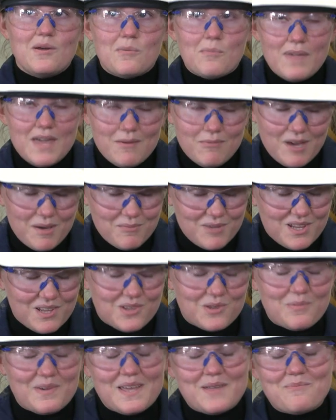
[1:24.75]
maybe I'm a
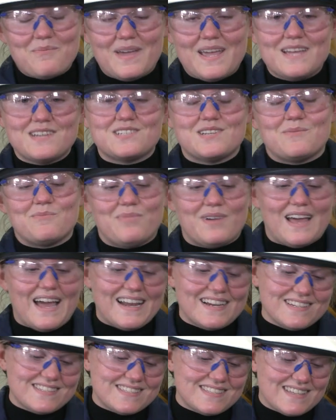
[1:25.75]
little bit impatient, but
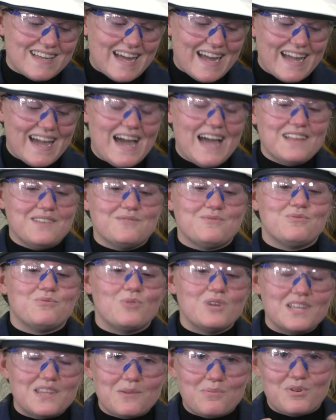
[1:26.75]
I just, I kind of
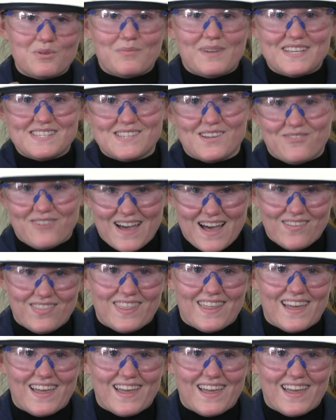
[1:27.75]
wanted to put myself out